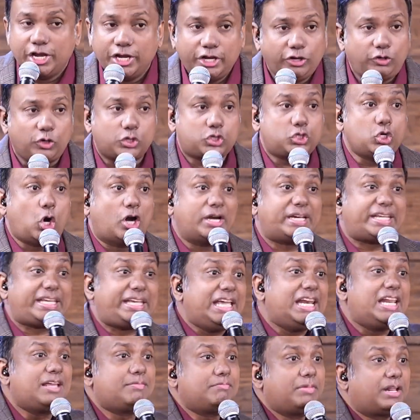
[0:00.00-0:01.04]
It was not
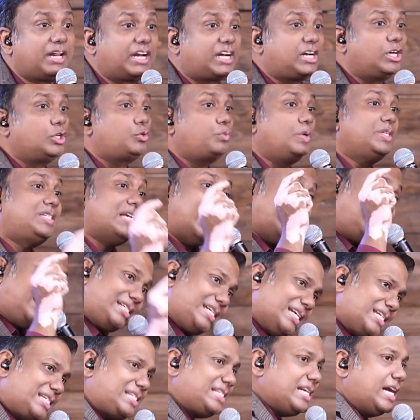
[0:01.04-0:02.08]
healing miracles which
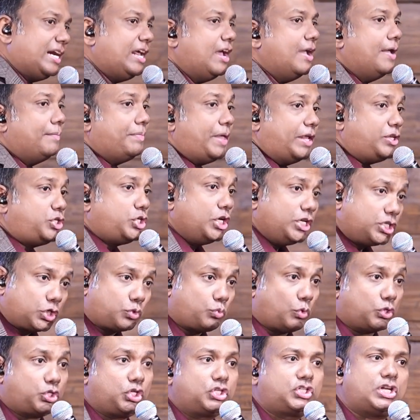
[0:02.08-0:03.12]
attested that
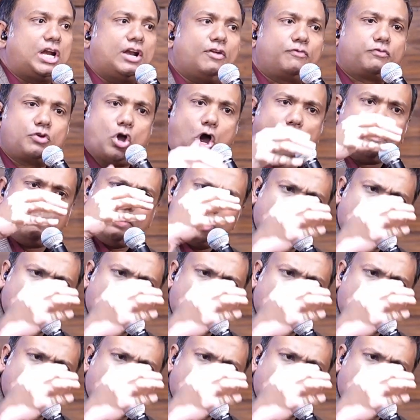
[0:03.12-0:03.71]
Jesus was the Son of God,